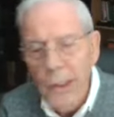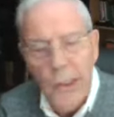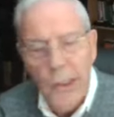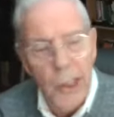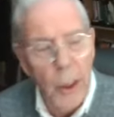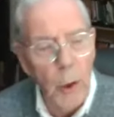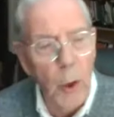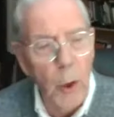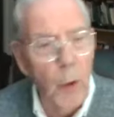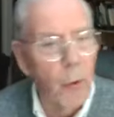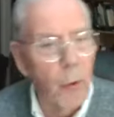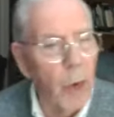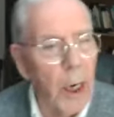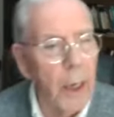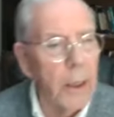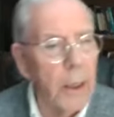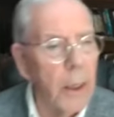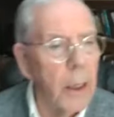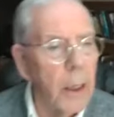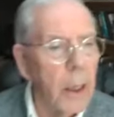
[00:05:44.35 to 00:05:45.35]

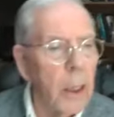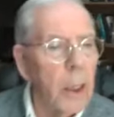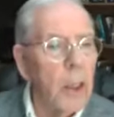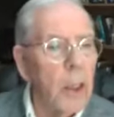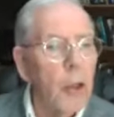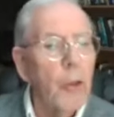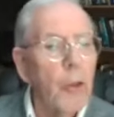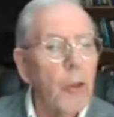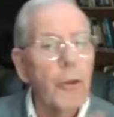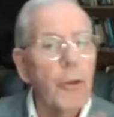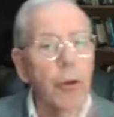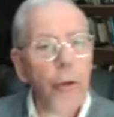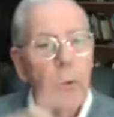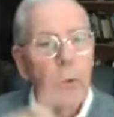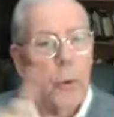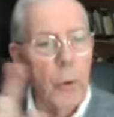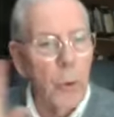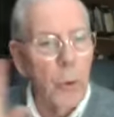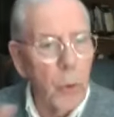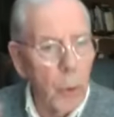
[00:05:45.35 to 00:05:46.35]
children
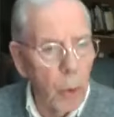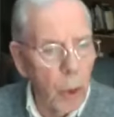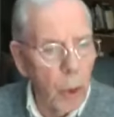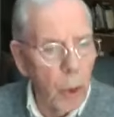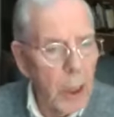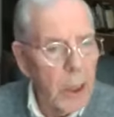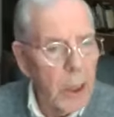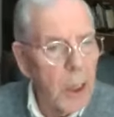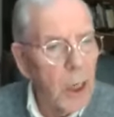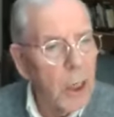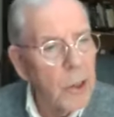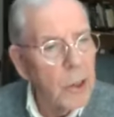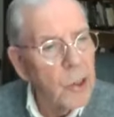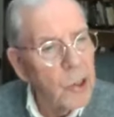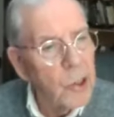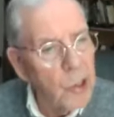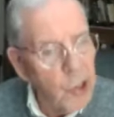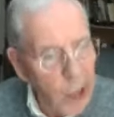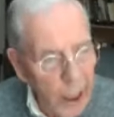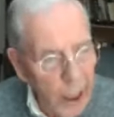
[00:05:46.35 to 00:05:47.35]
through
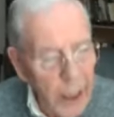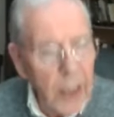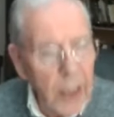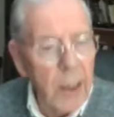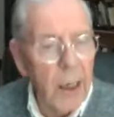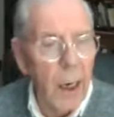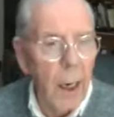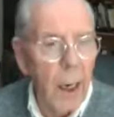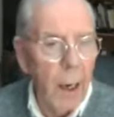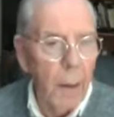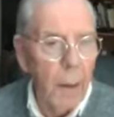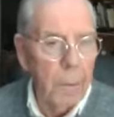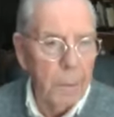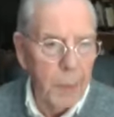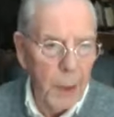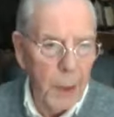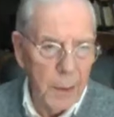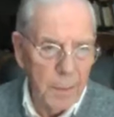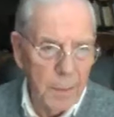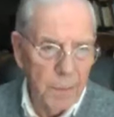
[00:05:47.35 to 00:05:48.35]
Jacob.
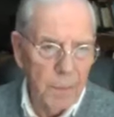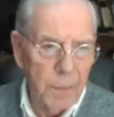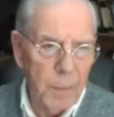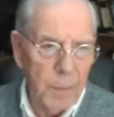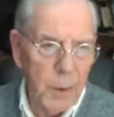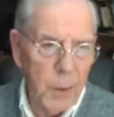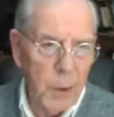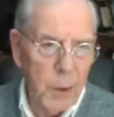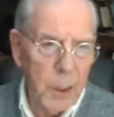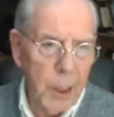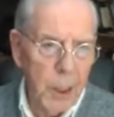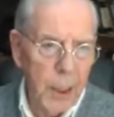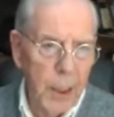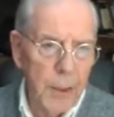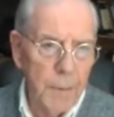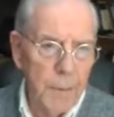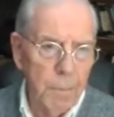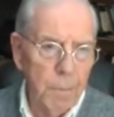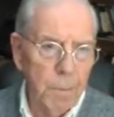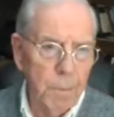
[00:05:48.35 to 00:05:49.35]

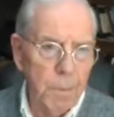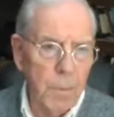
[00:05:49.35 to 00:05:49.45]
Okay?